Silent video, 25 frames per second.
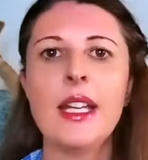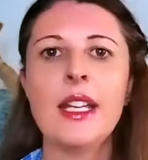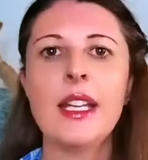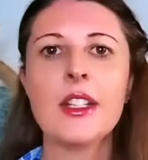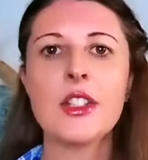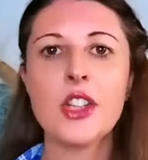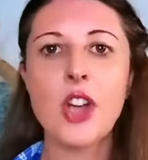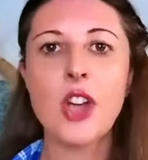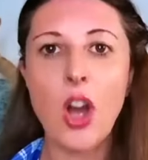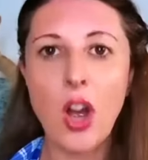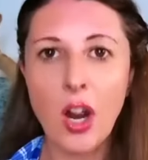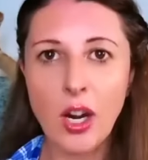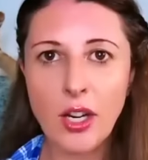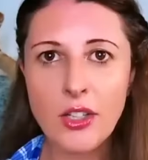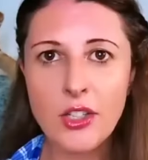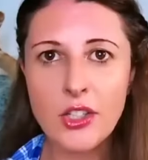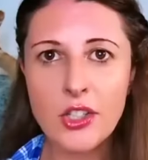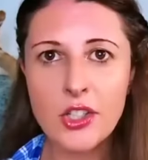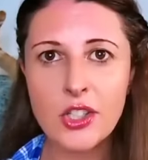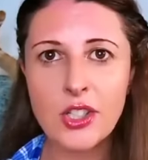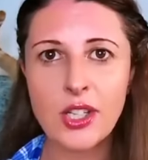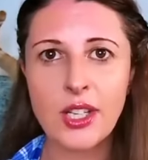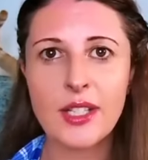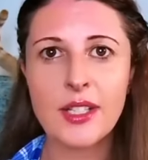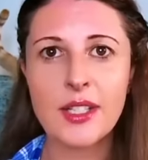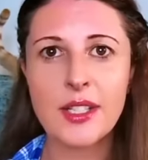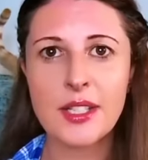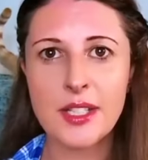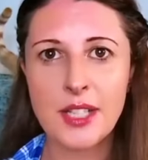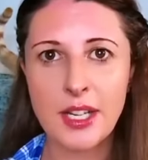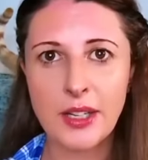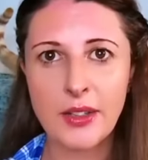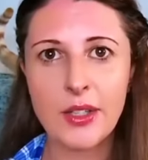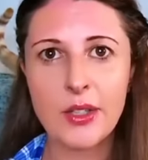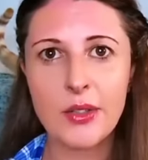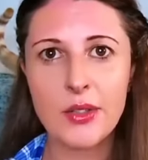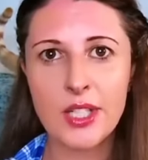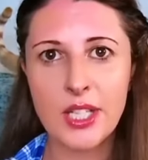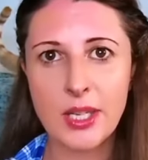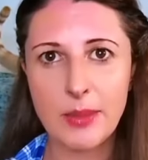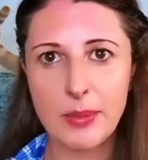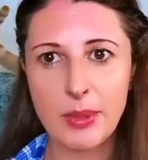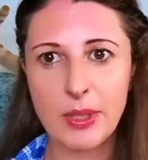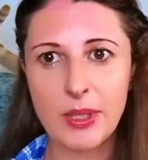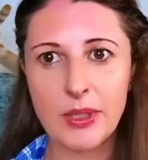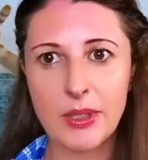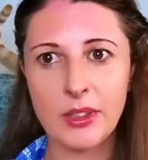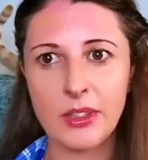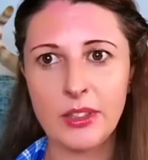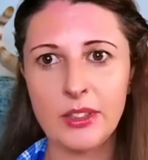It's harsh and
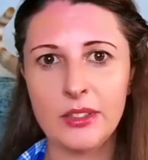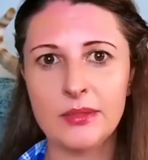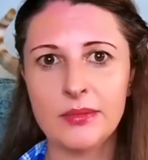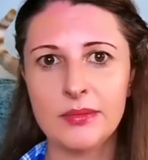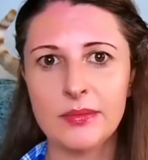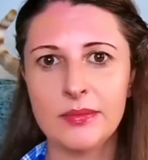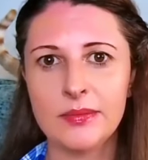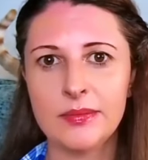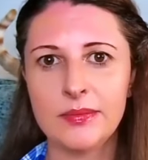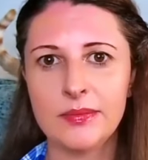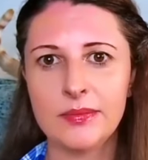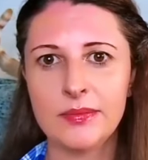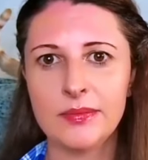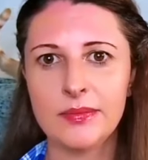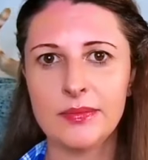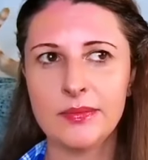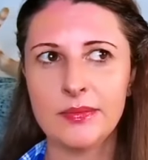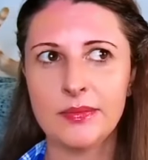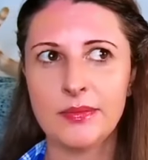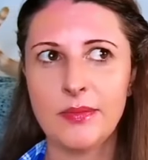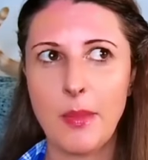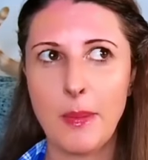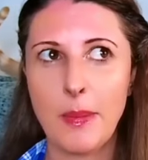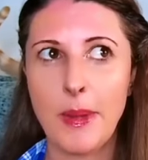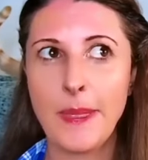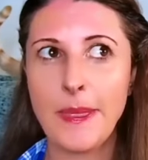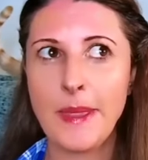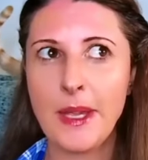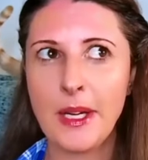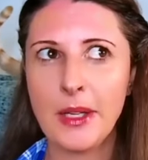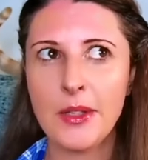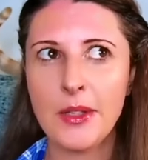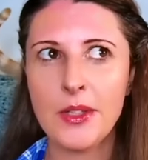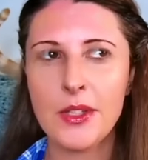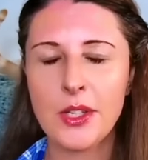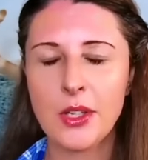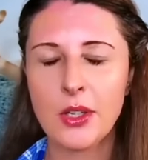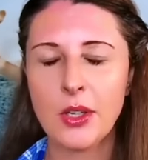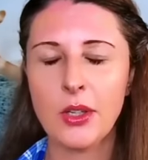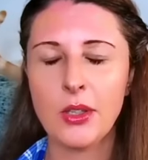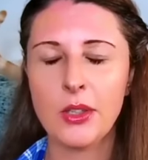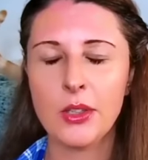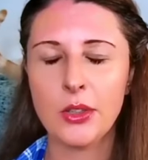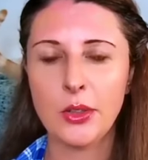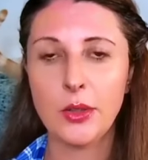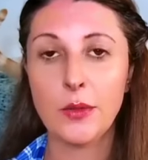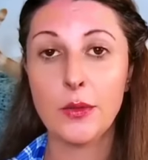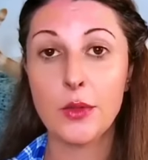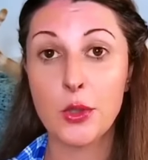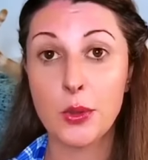stereotypical, but there is a
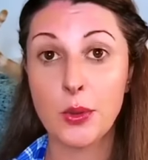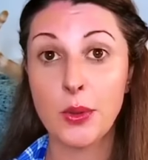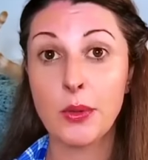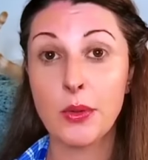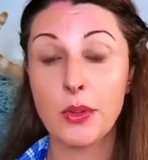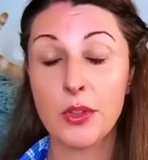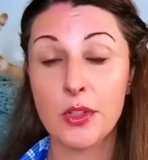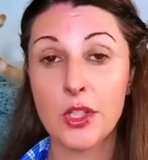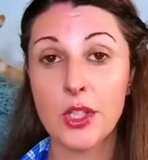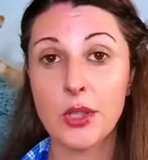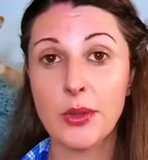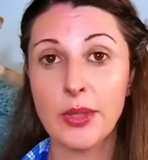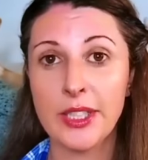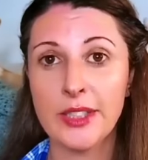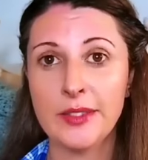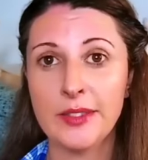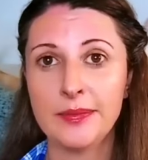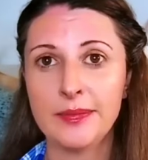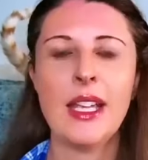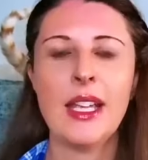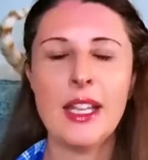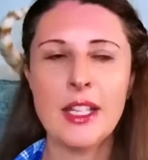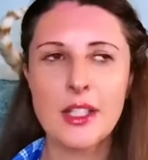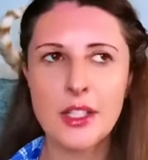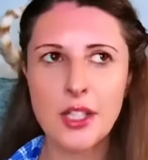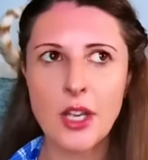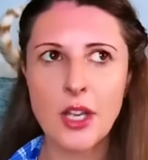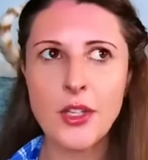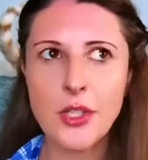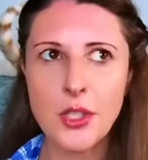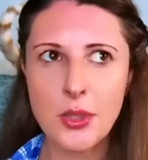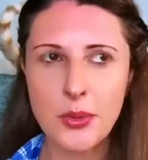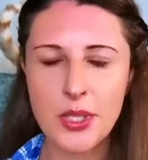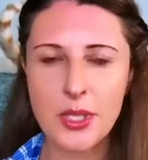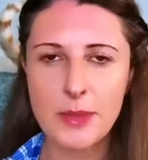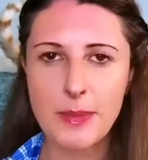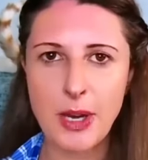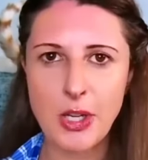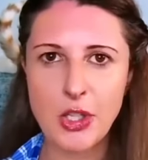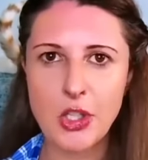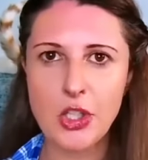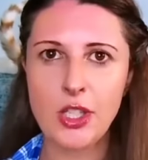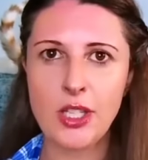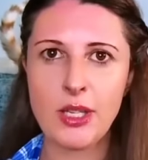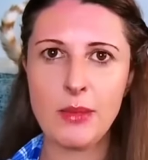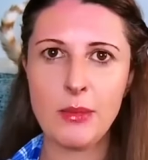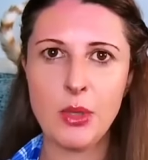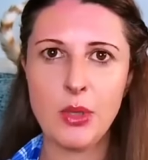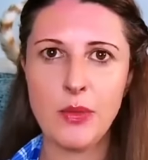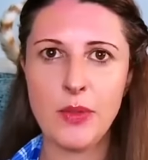kernel of truth to it. It's also
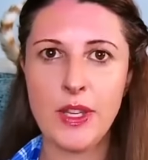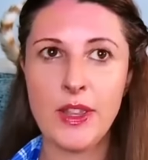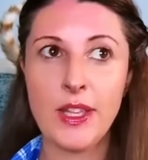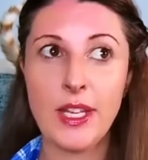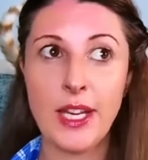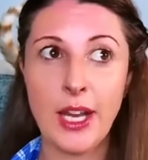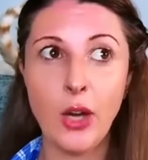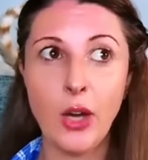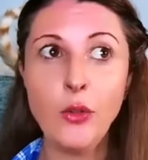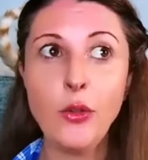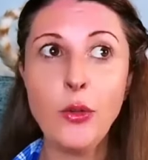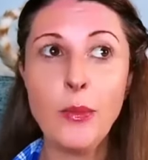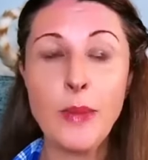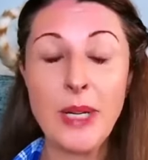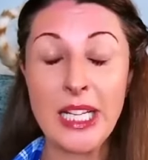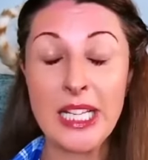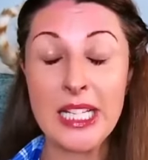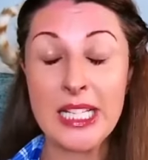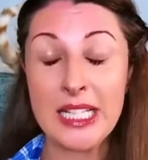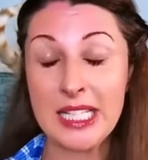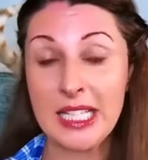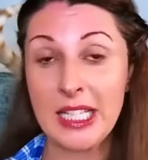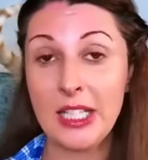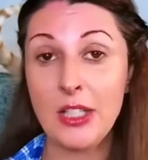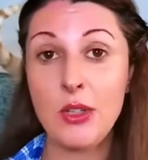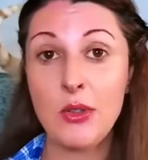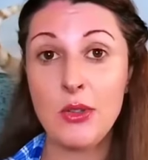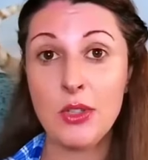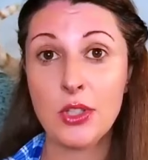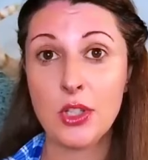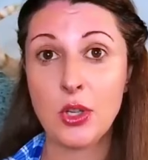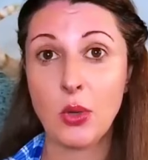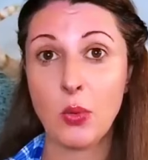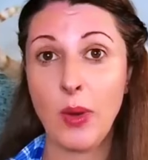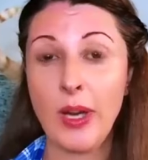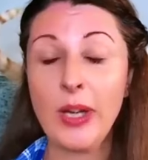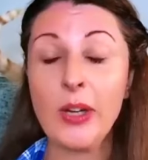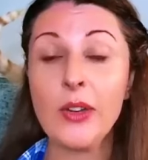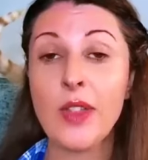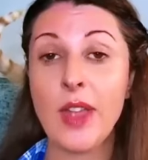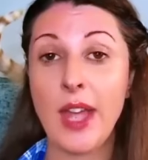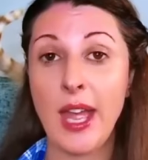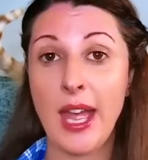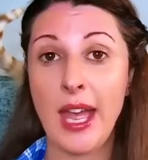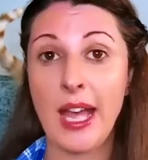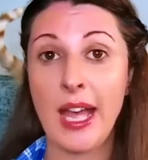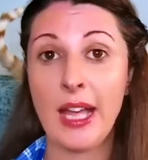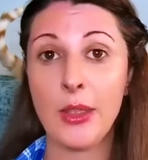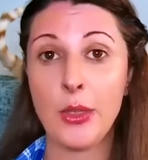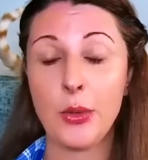especially moving that Elphaba continues to wear the
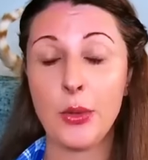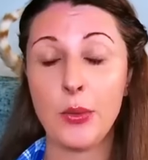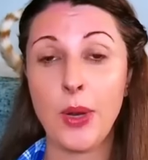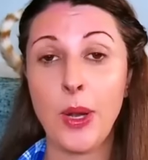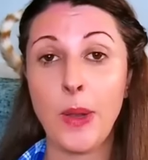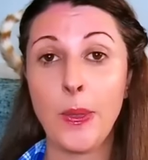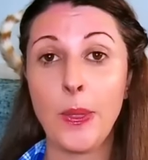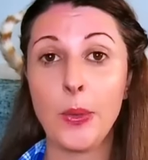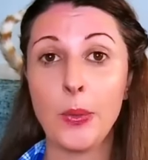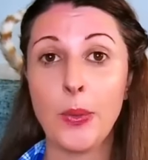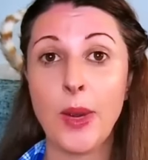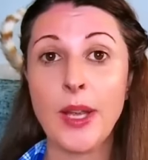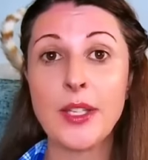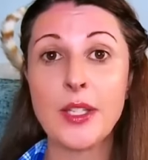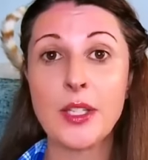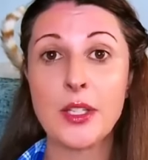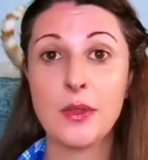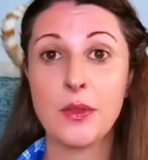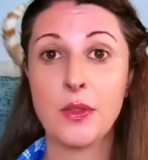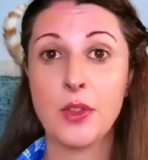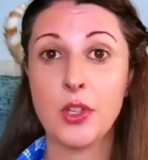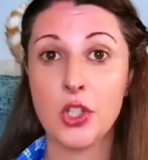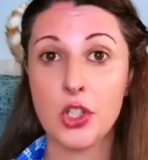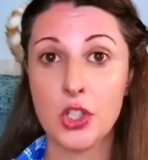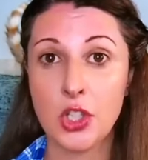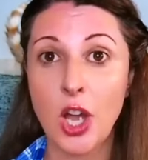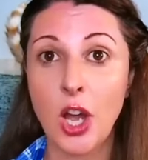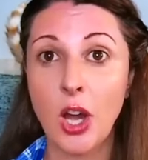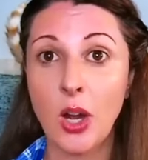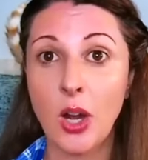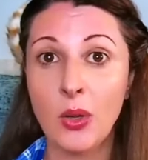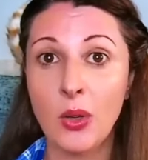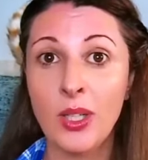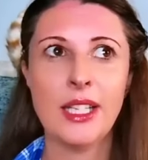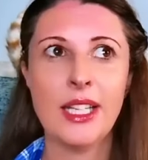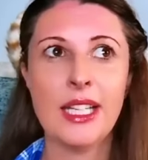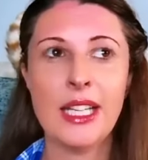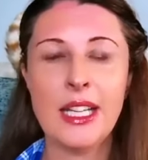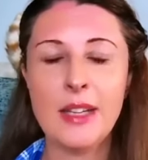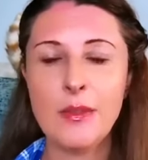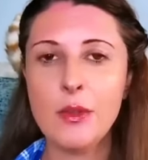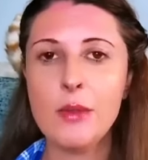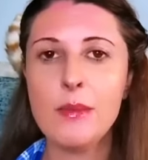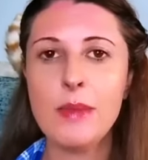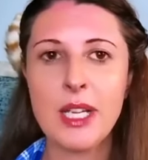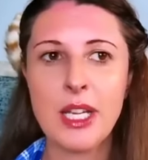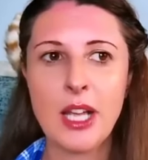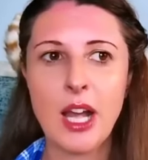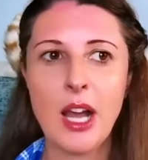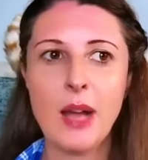hat throughout the rest of the show, it even
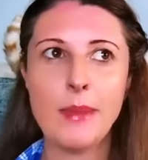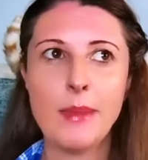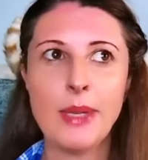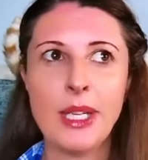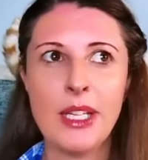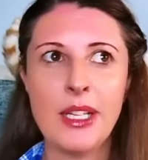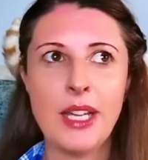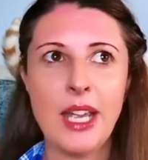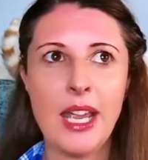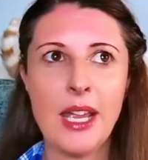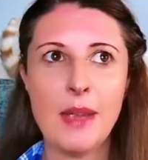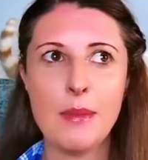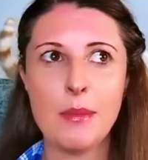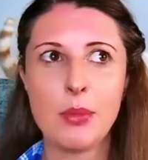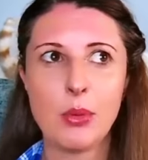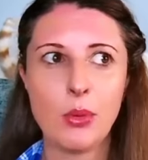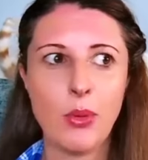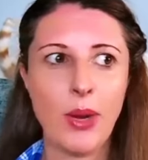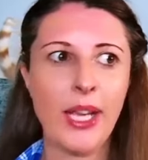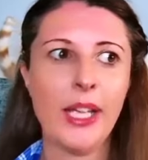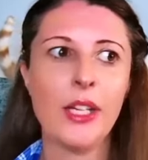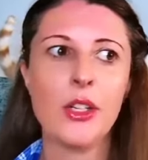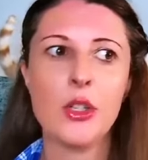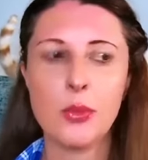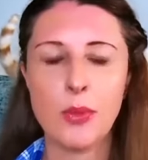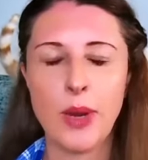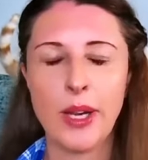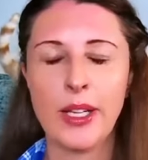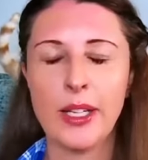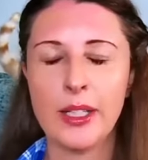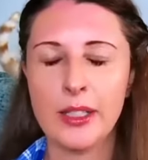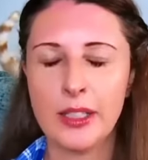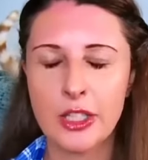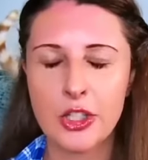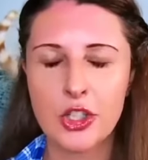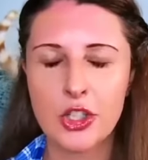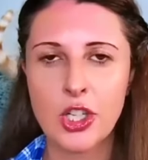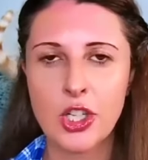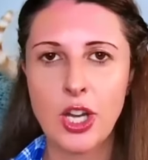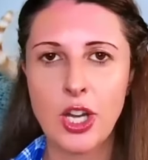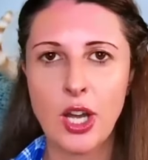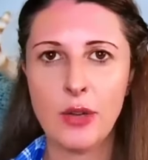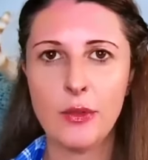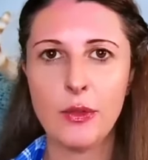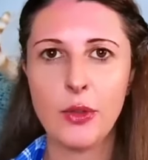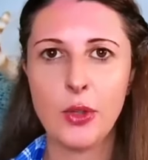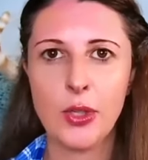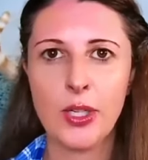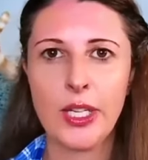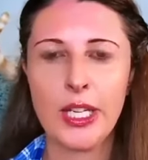becoming a brand recognition of her